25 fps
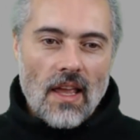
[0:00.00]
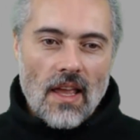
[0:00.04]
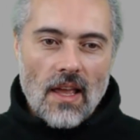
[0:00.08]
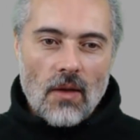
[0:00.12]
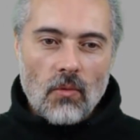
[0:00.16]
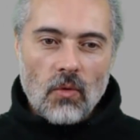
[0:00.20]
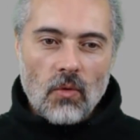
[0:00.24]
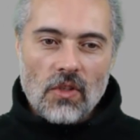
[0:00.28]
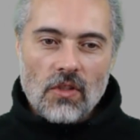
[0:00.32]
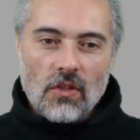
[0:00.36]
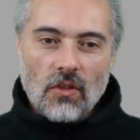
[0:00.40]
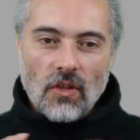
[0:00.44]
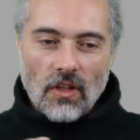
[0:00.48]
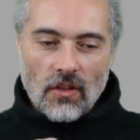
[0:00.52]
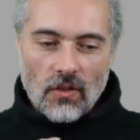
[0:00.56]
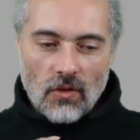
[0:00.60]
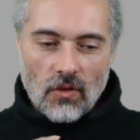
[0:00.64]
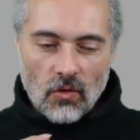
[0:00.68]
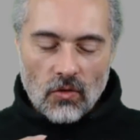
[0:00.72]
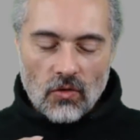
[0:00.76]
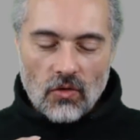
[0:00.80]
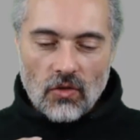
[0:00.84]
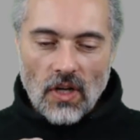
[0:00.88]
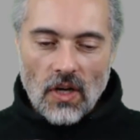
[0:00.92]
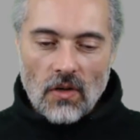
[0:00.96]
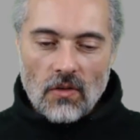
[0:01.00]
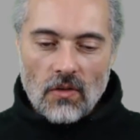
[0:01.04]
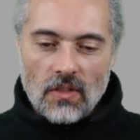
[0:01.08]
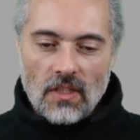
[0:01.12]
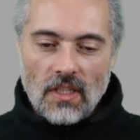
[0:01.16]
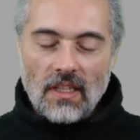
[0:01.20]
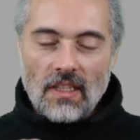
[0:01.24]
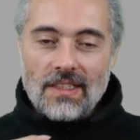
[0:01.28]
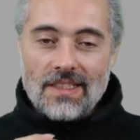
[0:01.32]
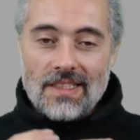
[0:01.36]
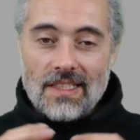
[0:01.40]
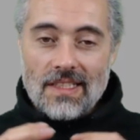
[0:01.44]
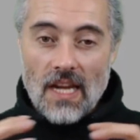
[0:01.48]
and once you've got a good
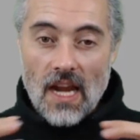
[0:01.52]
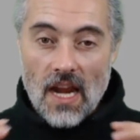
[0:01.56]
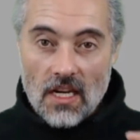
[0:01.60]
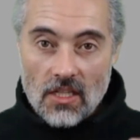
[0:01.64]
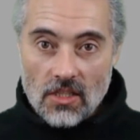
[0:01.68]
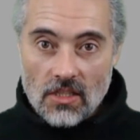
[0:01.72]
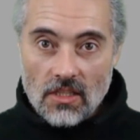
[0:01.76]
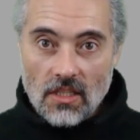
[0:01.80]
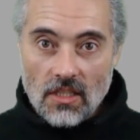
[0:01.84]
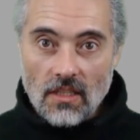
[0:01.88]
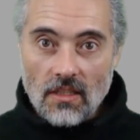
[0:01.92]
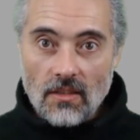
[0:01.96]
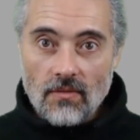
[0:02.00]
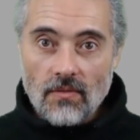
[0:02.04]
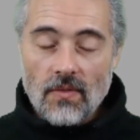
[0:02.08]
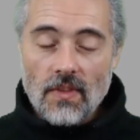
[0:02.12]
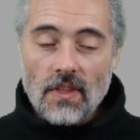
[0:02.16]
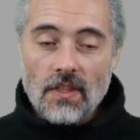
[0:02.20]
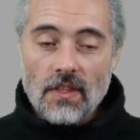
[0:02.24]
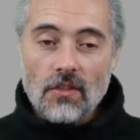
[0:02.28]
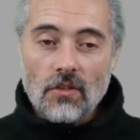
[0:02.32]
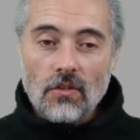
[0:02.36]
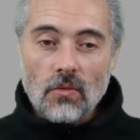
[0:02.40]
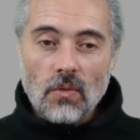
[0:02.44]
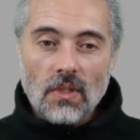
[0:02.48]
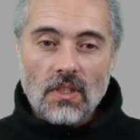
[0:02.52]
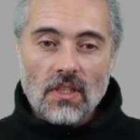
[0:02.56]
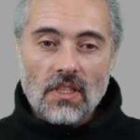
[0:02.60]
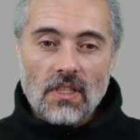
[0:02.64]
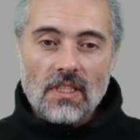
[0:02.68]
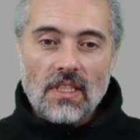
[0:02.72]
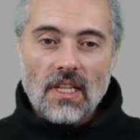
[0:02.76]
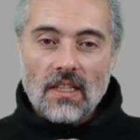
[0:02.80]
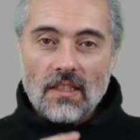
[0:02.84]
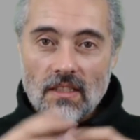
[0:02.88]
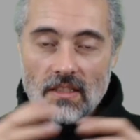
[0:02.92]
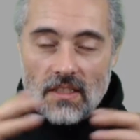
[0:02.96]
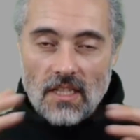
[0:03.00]
grounding in testing, so you
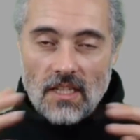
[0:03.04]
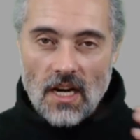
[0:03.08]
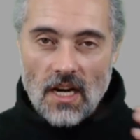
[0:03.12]
understand the